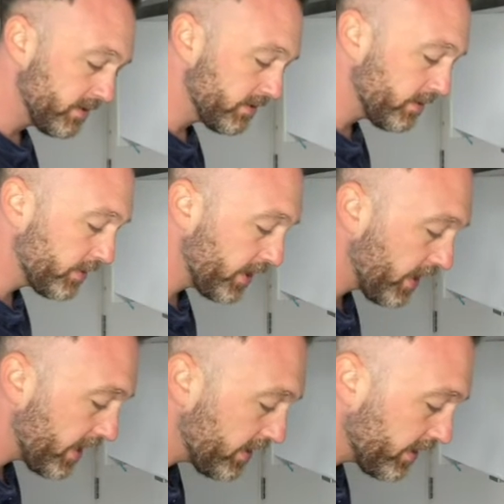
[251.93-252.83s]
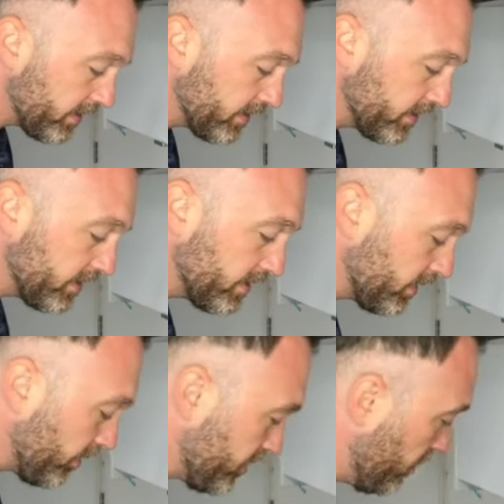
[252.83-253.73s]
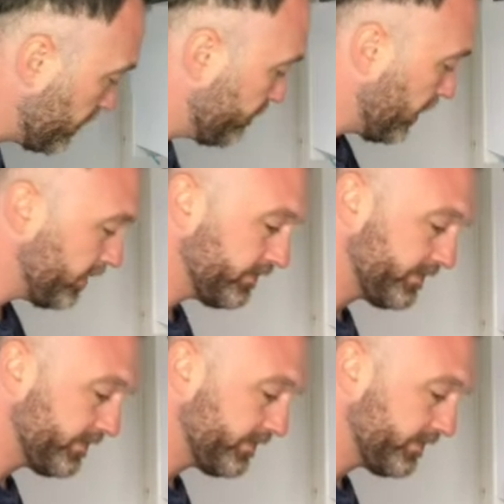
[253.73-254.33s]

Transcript: I'll get that in there. Don't want too much butter.